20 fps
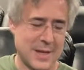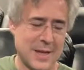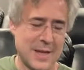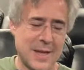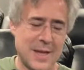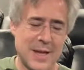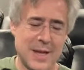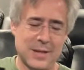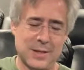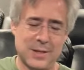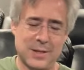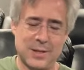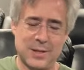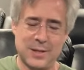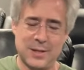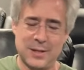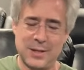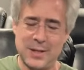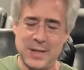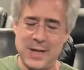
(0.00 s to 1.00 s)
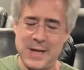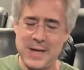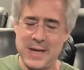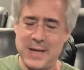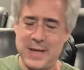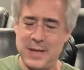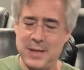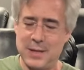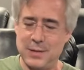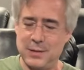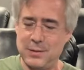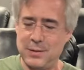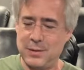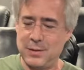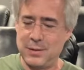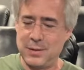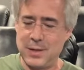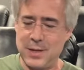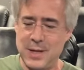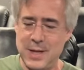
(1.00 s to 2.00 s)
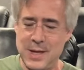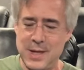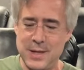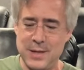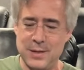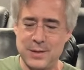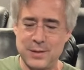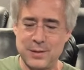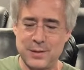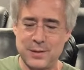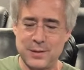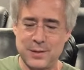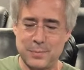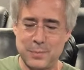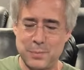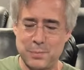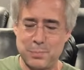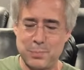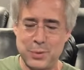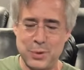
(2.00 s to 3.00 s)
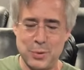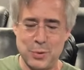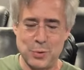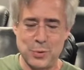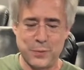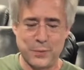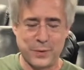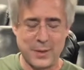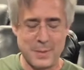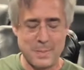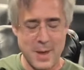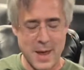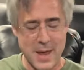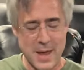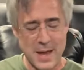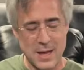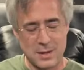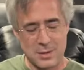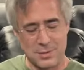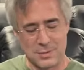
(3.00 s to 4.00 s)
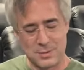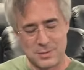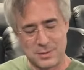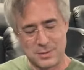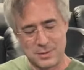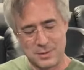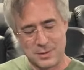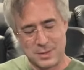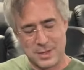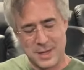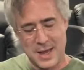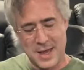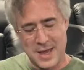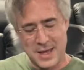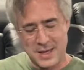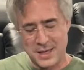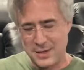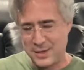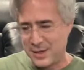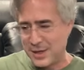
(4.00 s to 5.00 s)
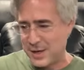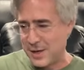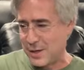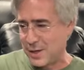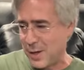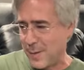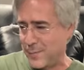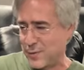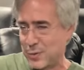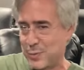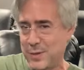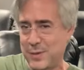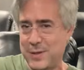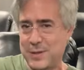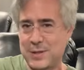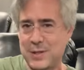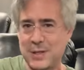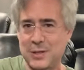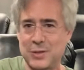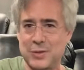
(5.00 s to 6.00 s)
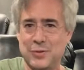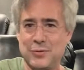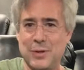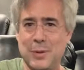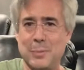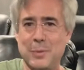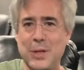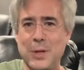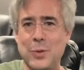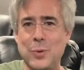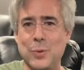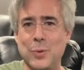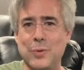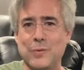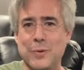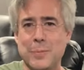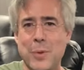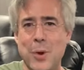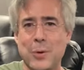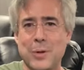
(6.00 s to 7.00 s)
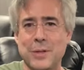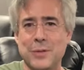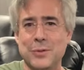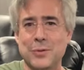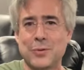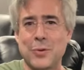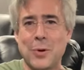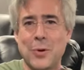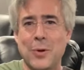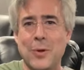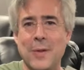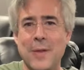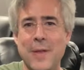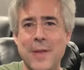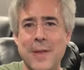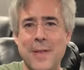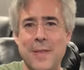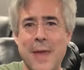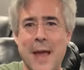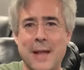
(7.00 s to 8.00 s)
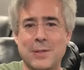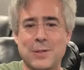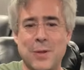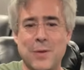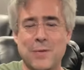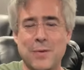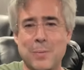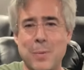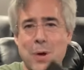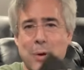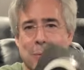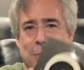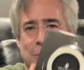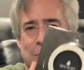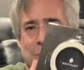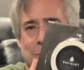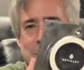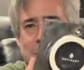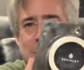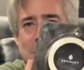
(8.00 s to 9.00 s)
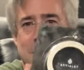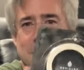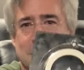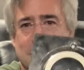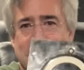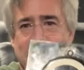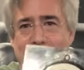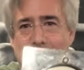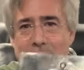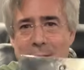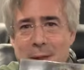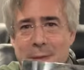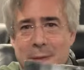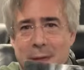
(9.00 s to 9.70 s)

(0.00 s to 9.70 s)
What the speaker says: It is beautifully made. And it comes with this extremely cool remote control. That's the remote. Look how neat